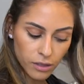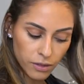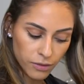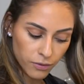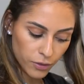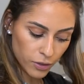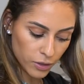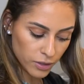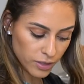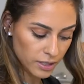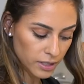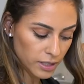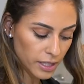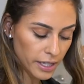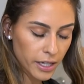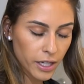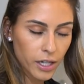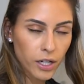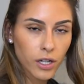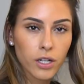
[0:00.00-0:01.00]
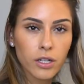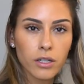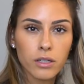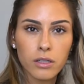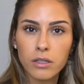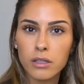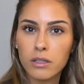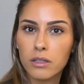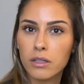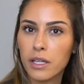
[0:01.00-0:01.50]
first layer
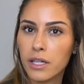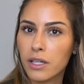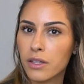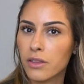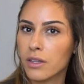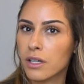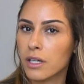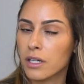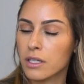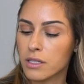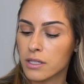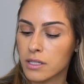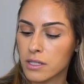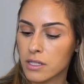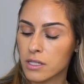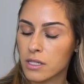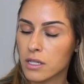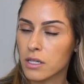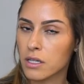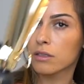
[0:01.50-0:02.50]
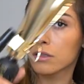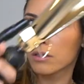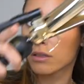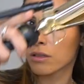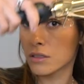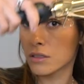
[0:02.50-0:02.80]
like this.